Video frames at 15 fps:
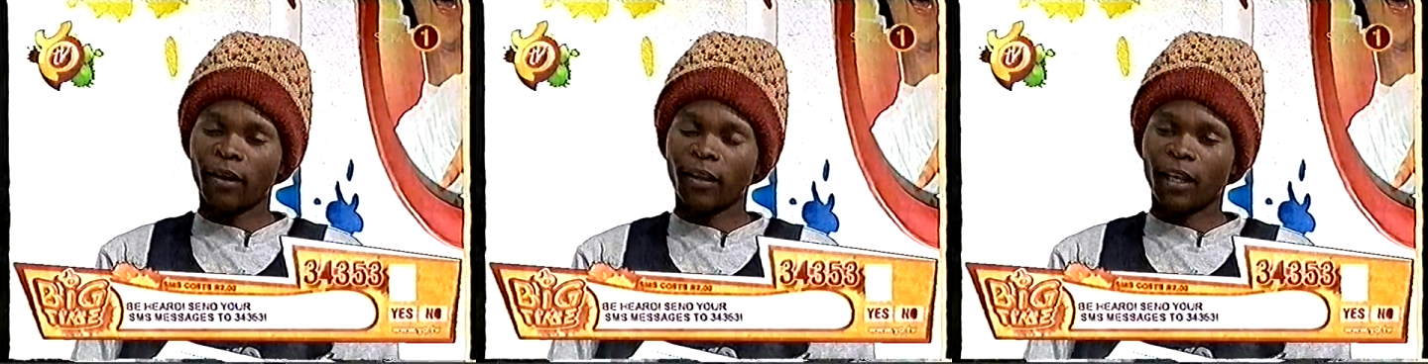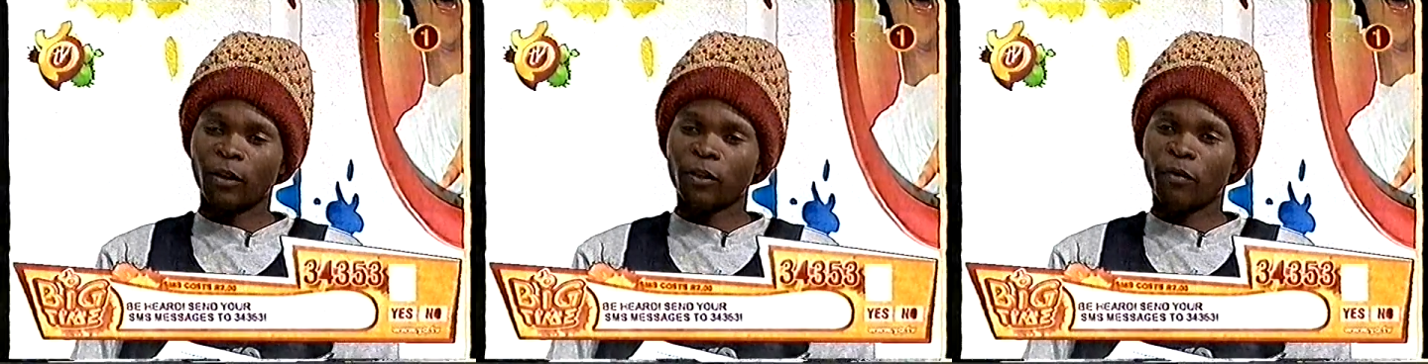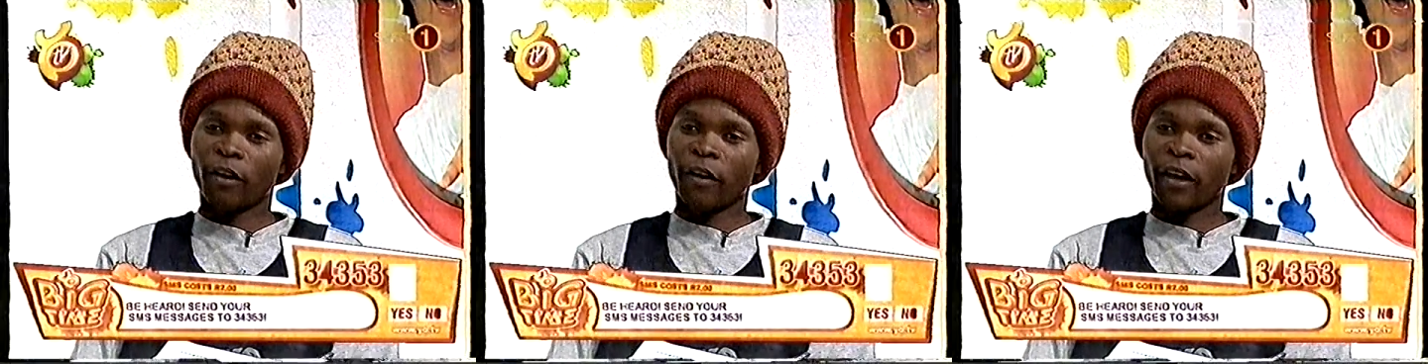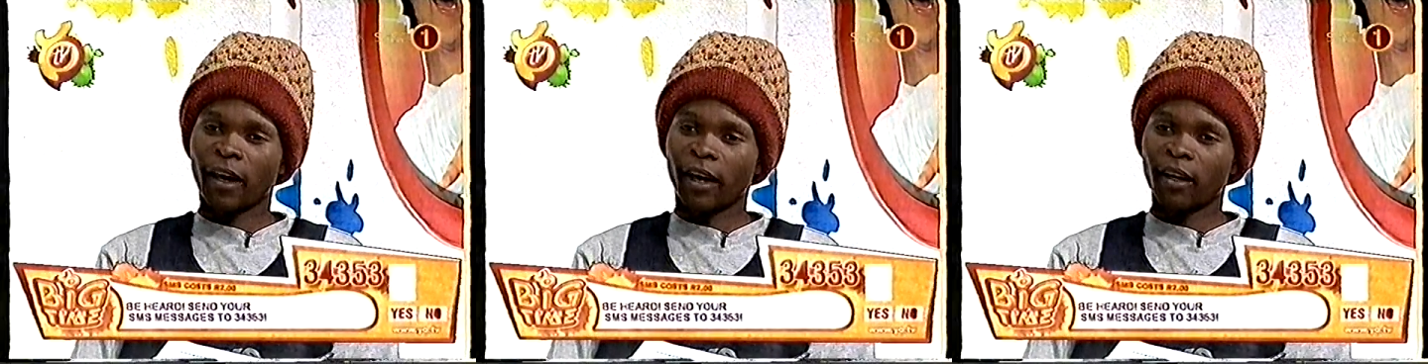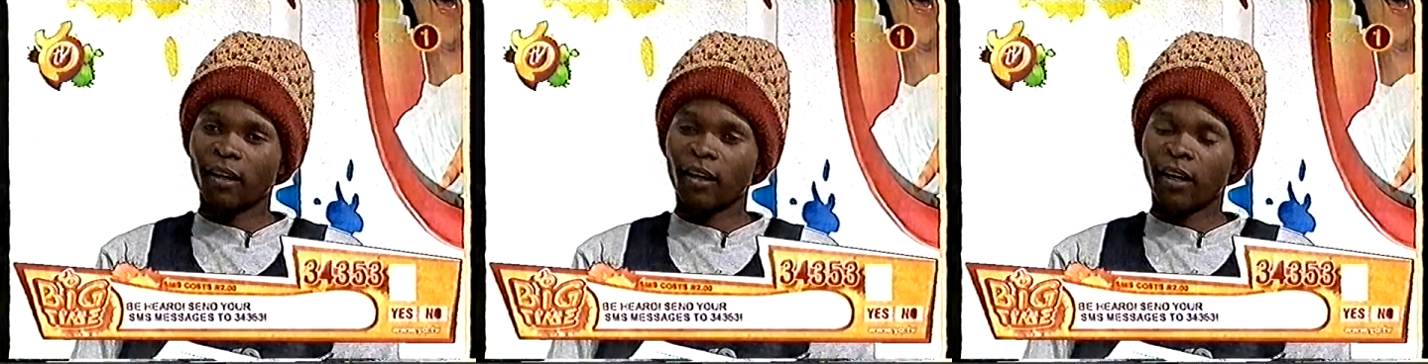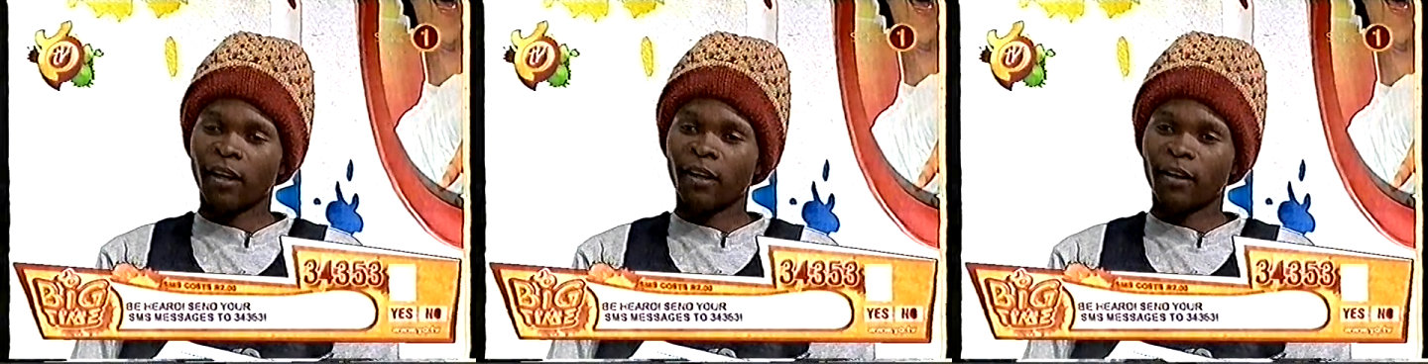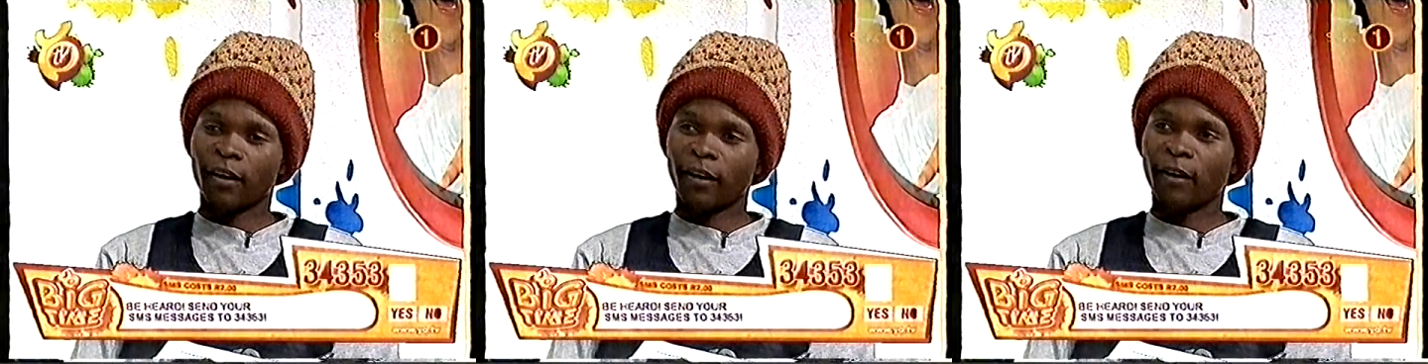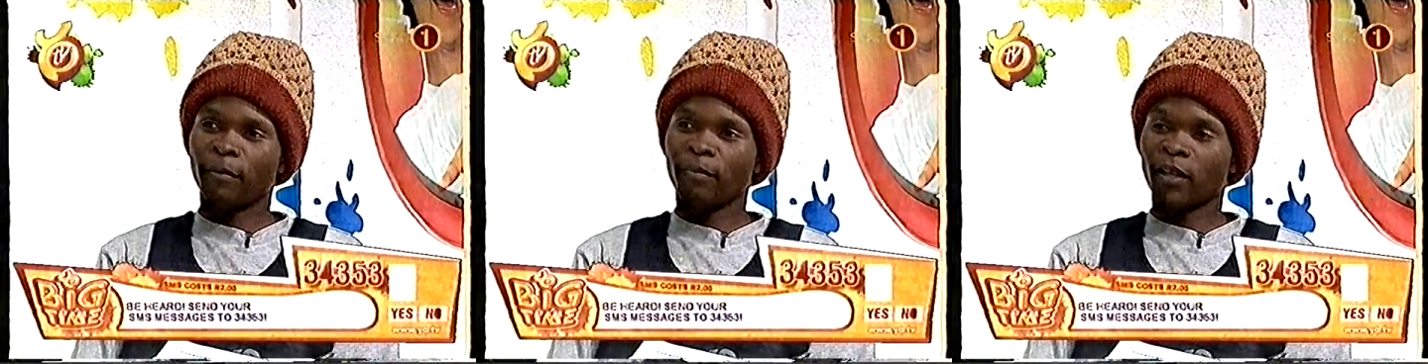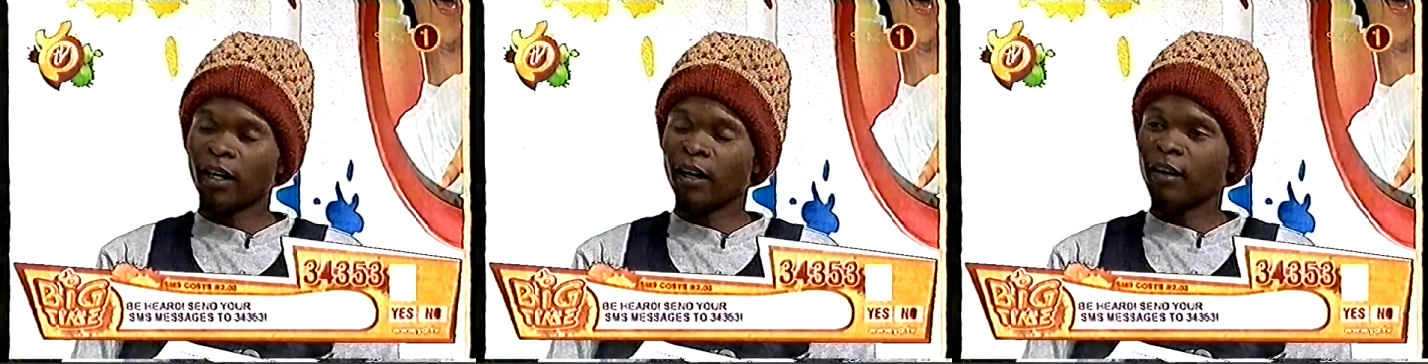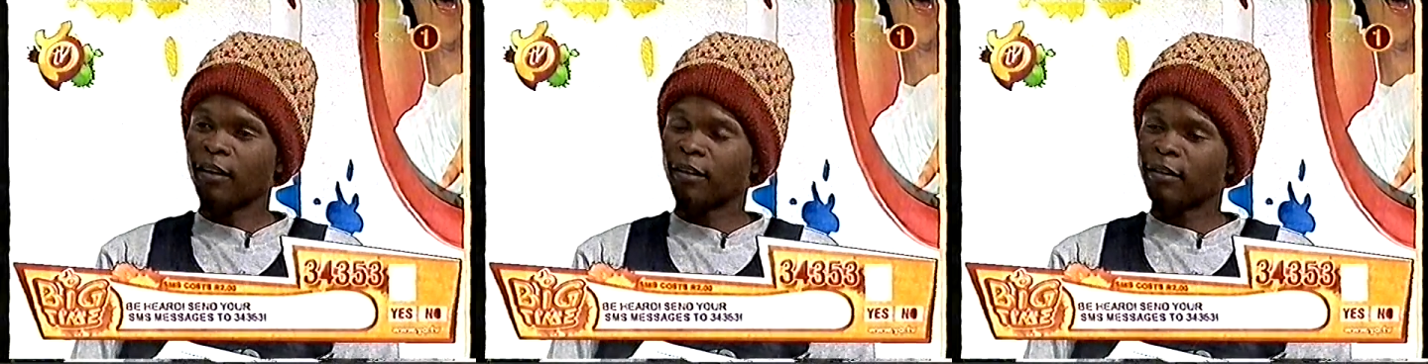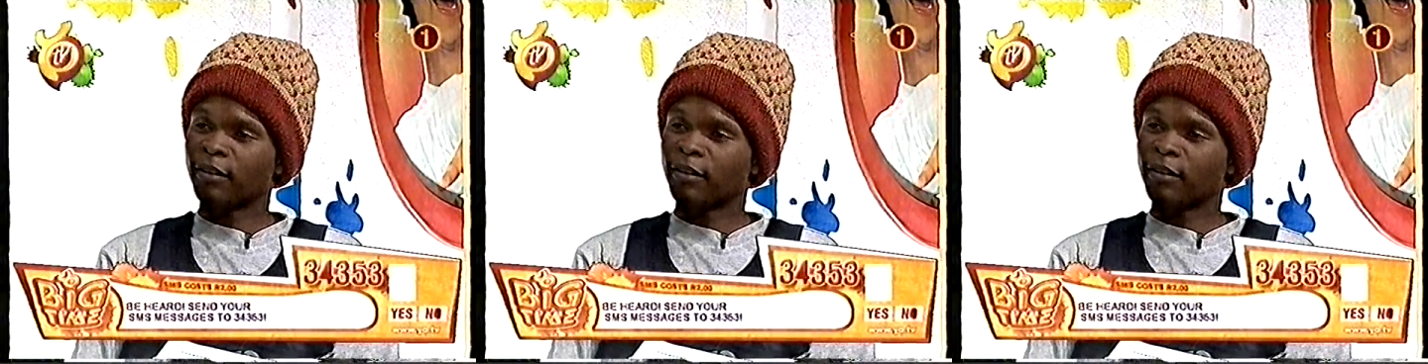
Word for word: I was very young, and mm -hmm. uh, yeah.